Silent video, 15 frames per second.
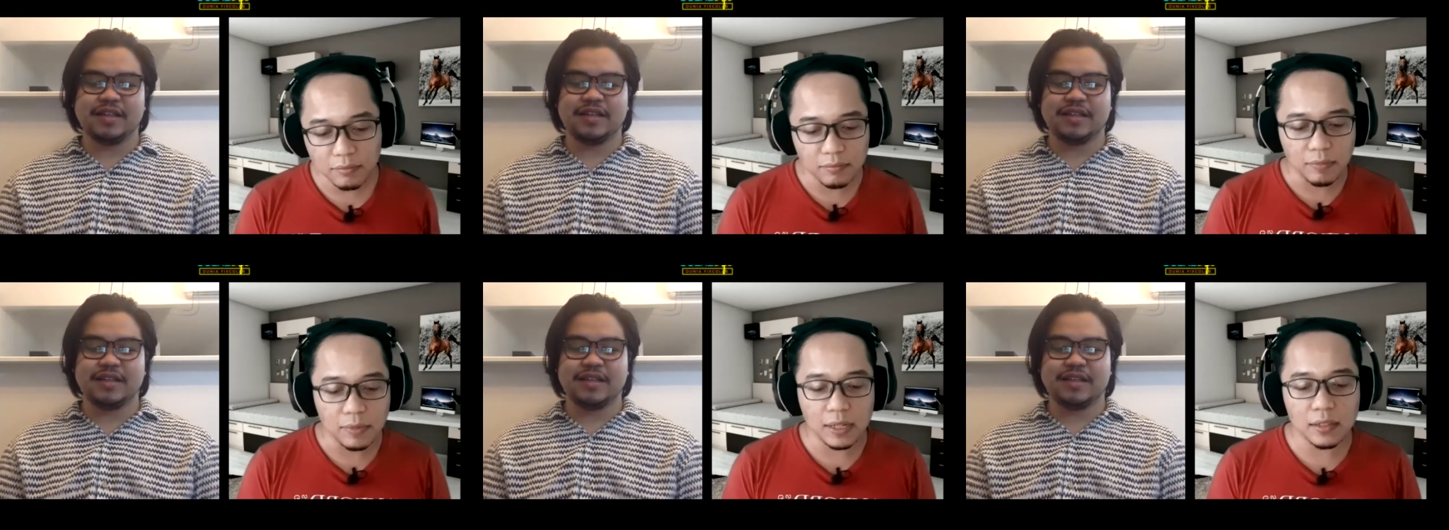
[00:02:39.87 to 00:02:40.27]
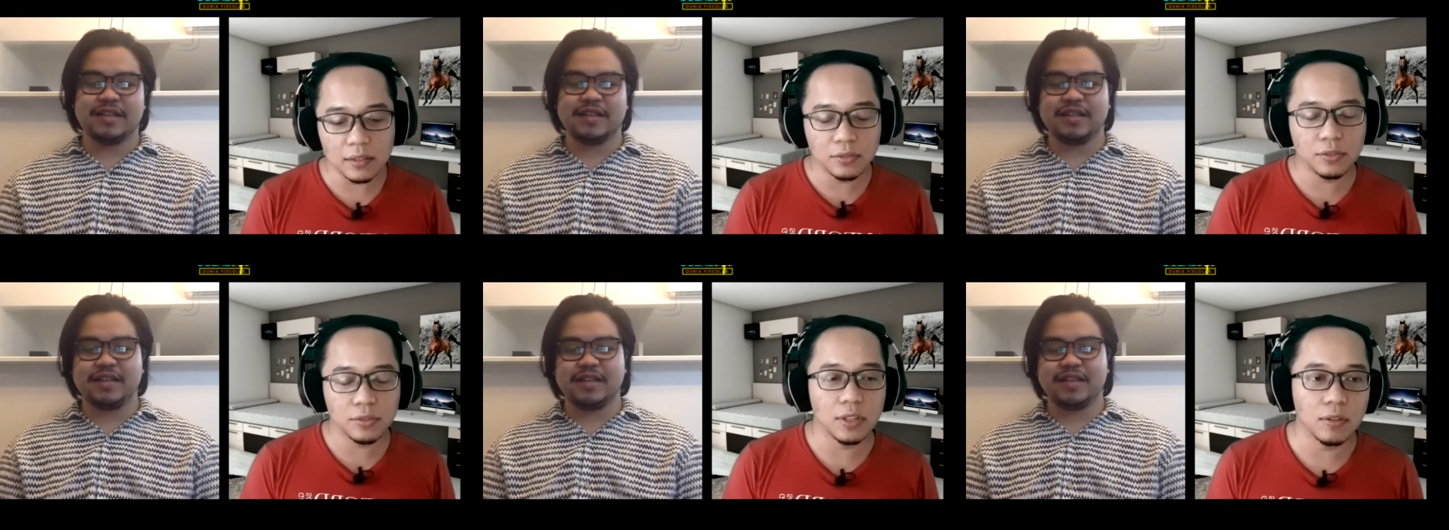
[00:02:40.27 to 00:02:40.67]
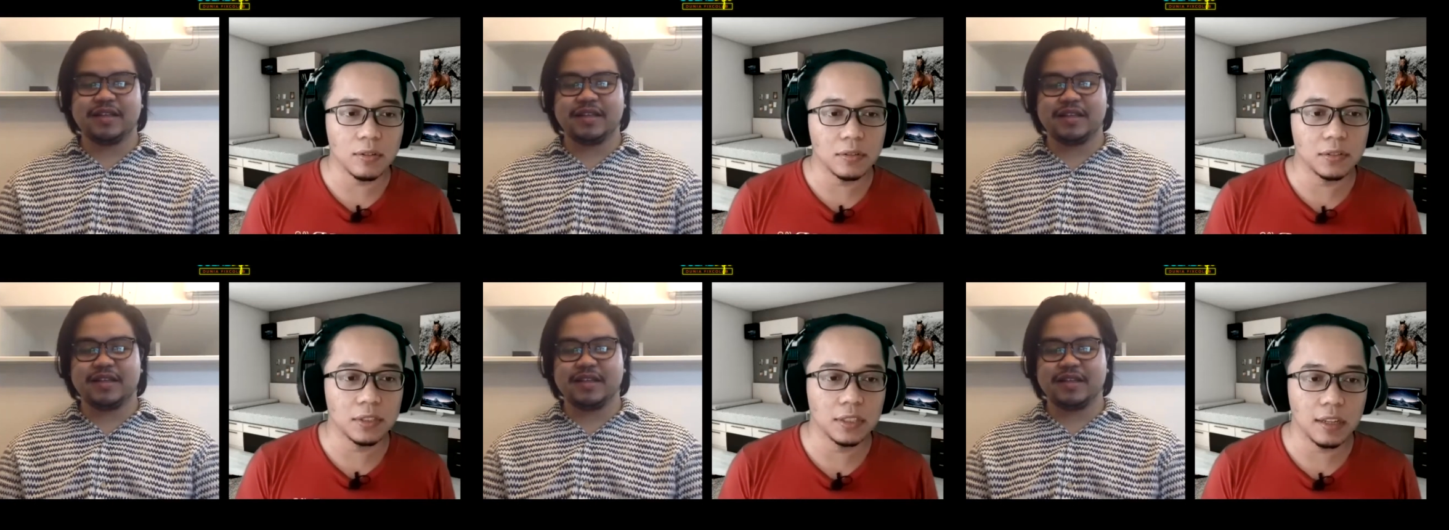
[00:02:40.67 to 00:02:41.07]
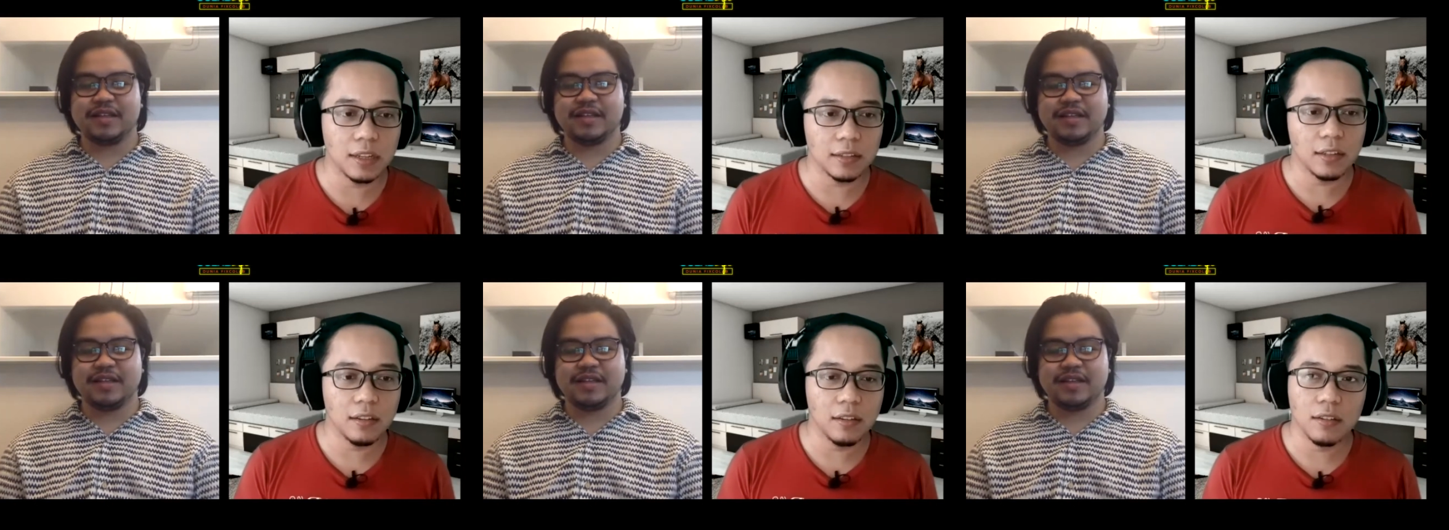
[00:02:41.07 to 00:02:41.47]
Speaker 1: military technology,
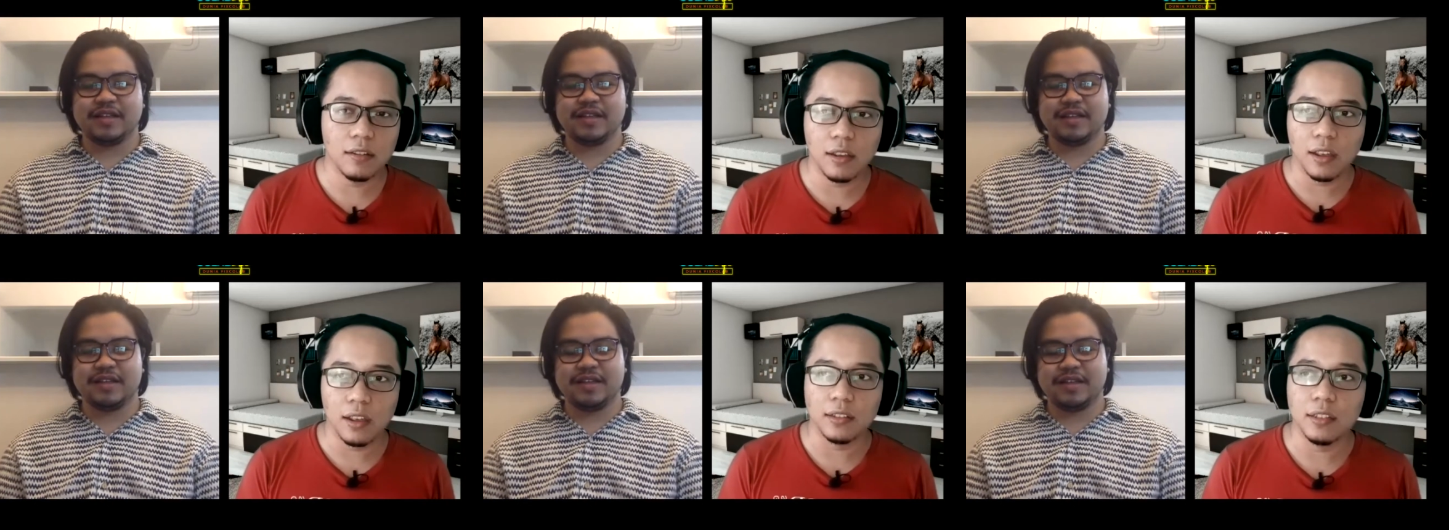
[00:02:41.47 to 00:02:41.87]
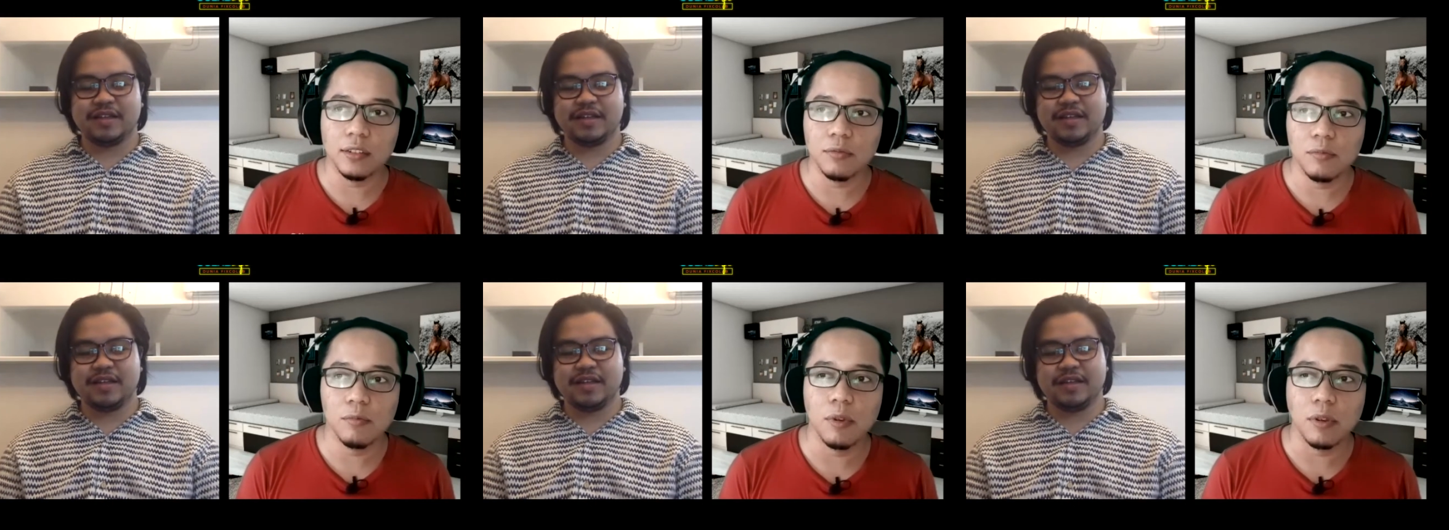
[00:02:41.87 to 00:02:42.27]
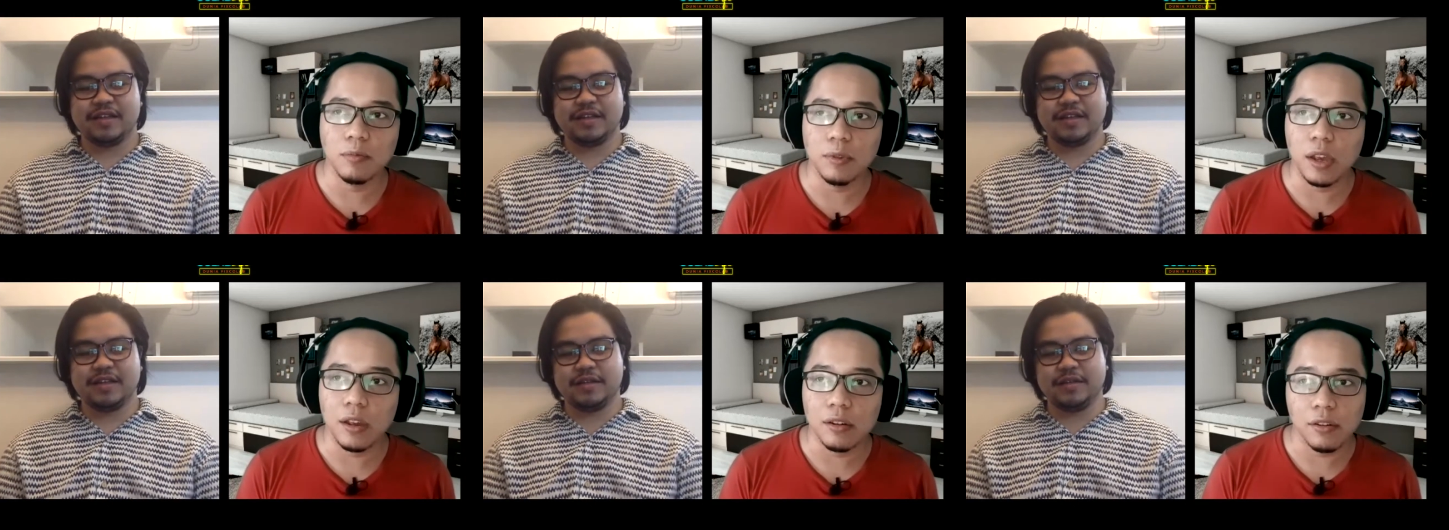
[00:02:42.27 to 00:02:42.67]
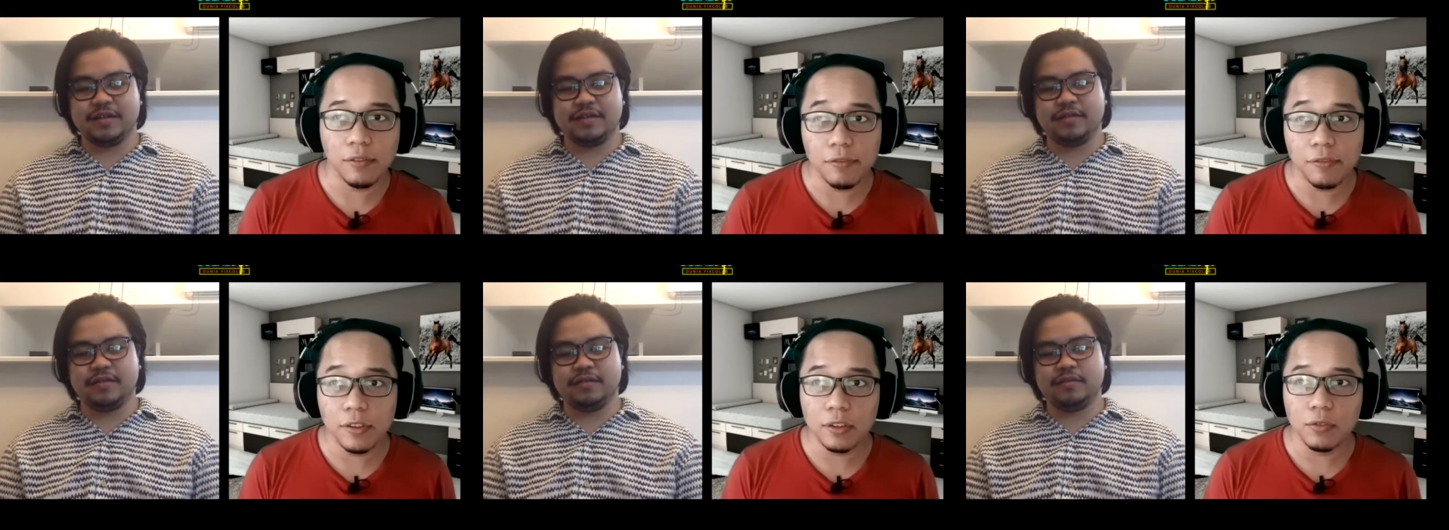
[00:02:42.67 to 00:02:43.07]
I think I think where we are
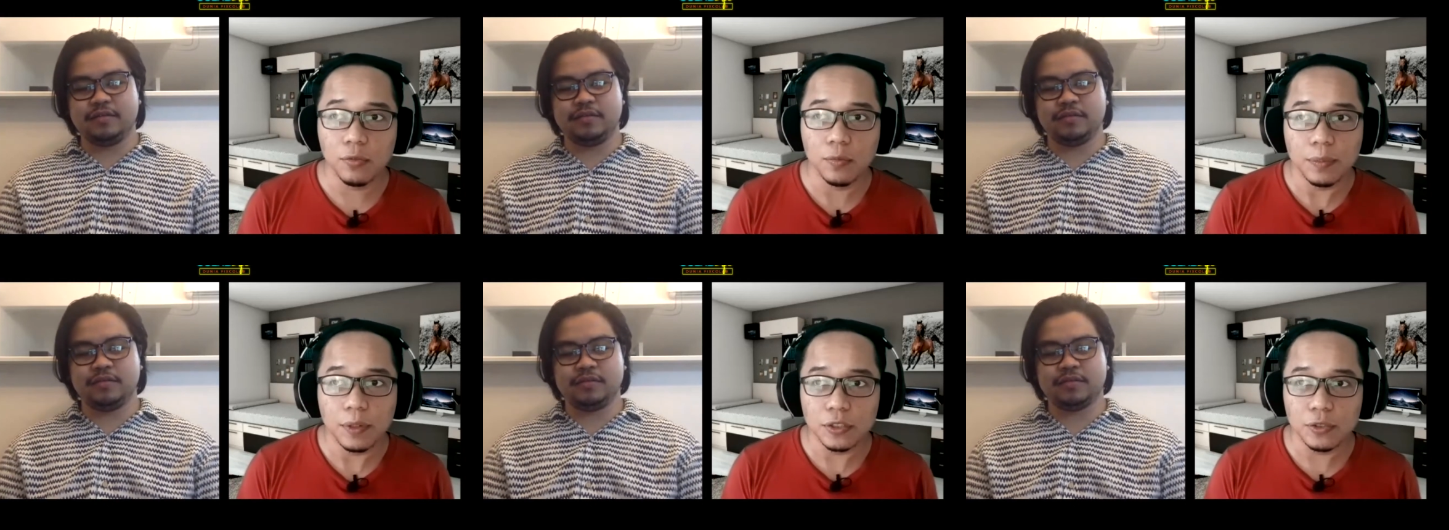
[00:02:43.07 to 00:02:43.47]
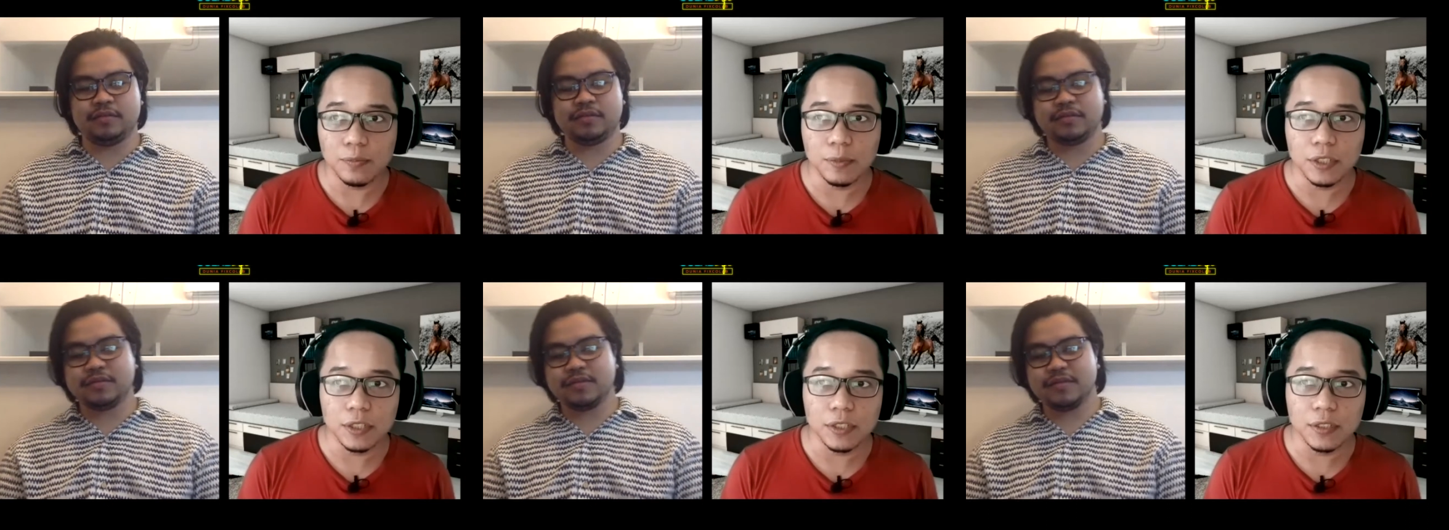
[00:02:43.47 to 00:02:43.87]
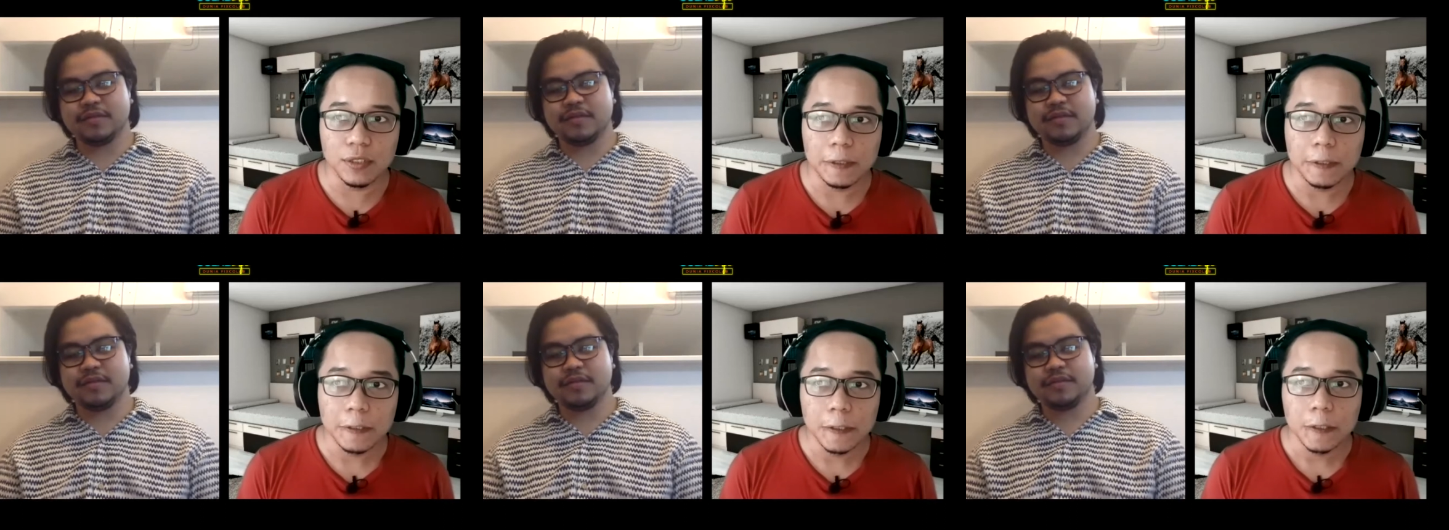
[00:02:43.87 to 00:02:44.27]
referring to much bigger.